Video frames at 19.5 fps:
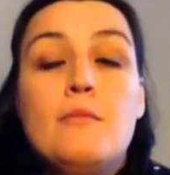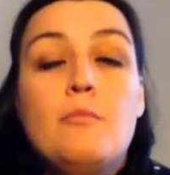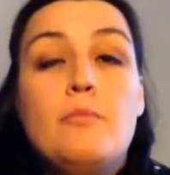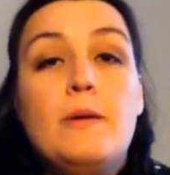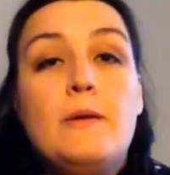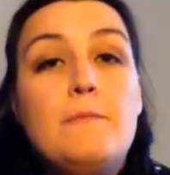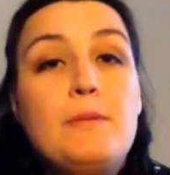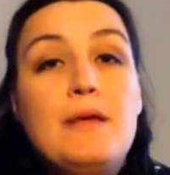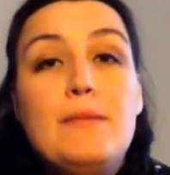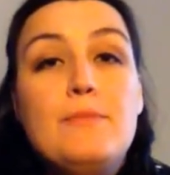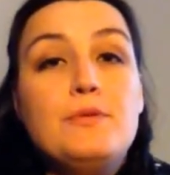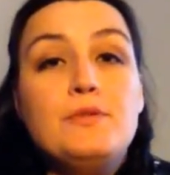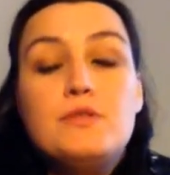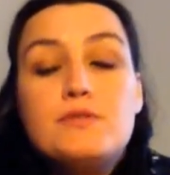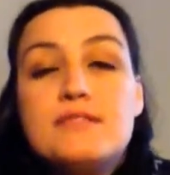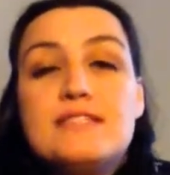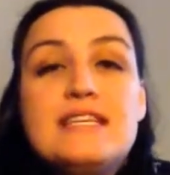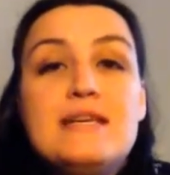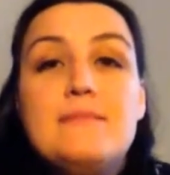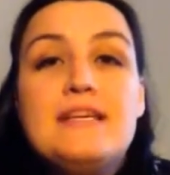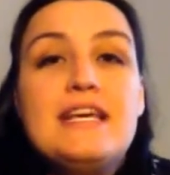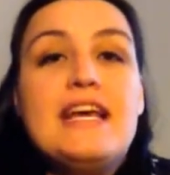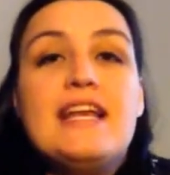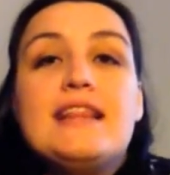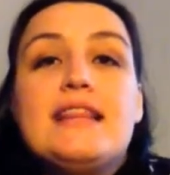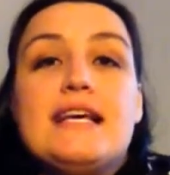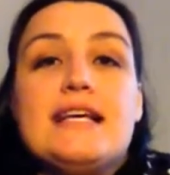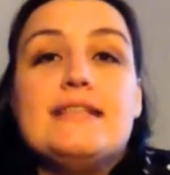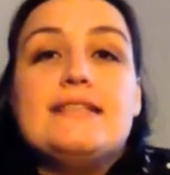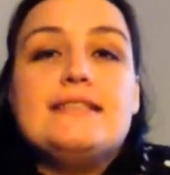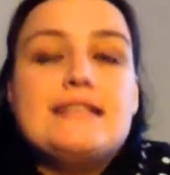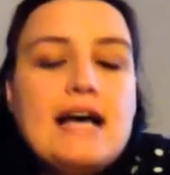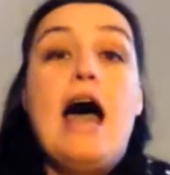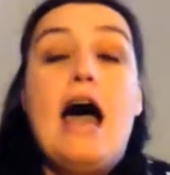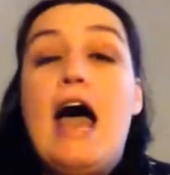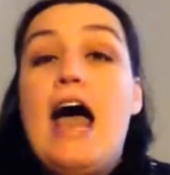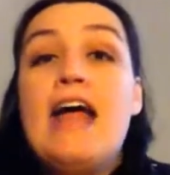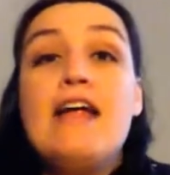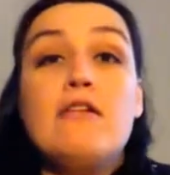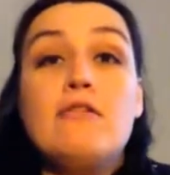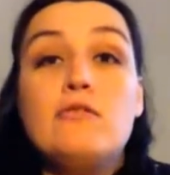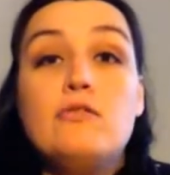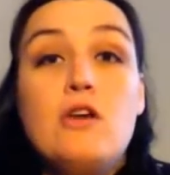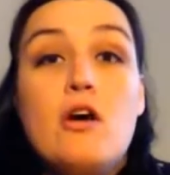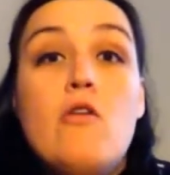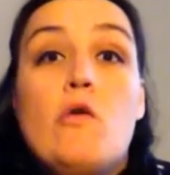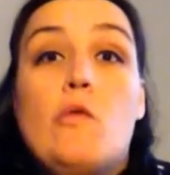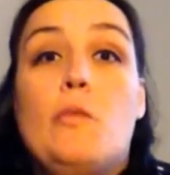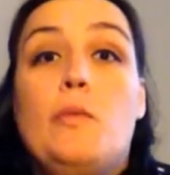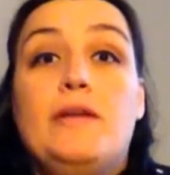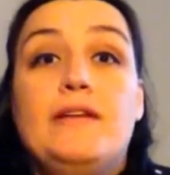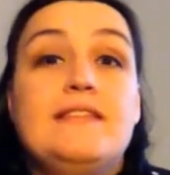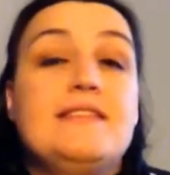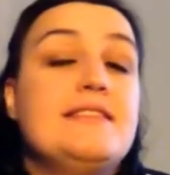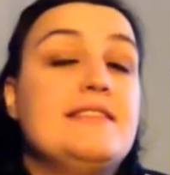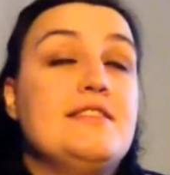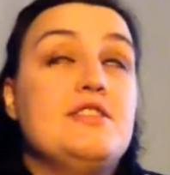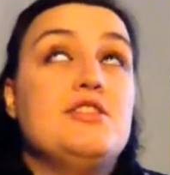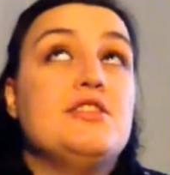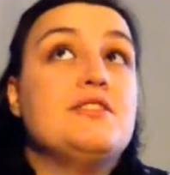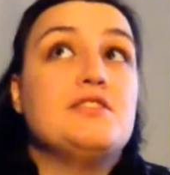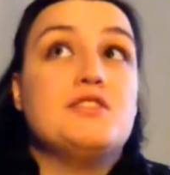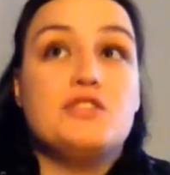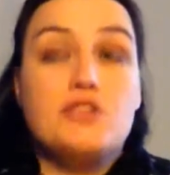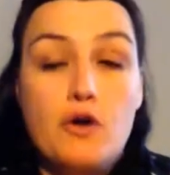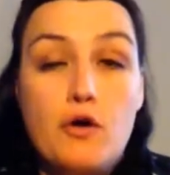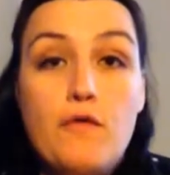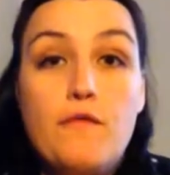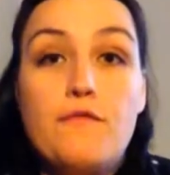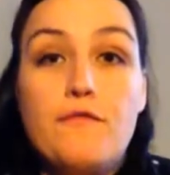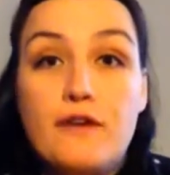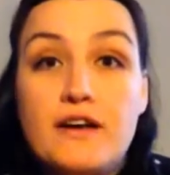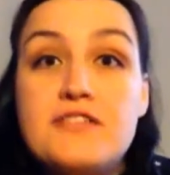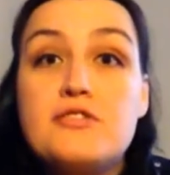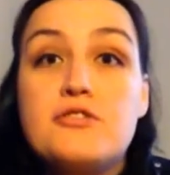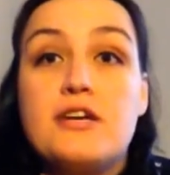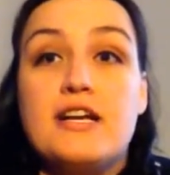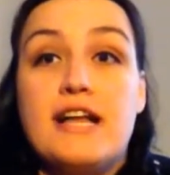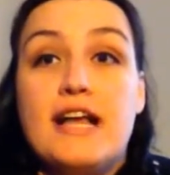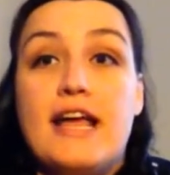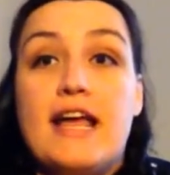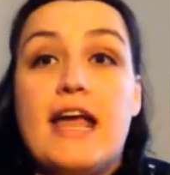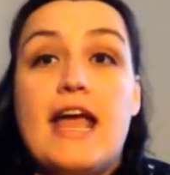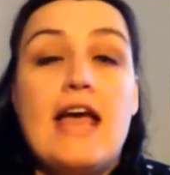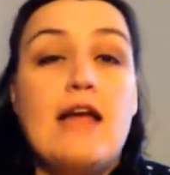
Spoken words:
But people don't seem to get this. I don't know, but it's just so frustrating.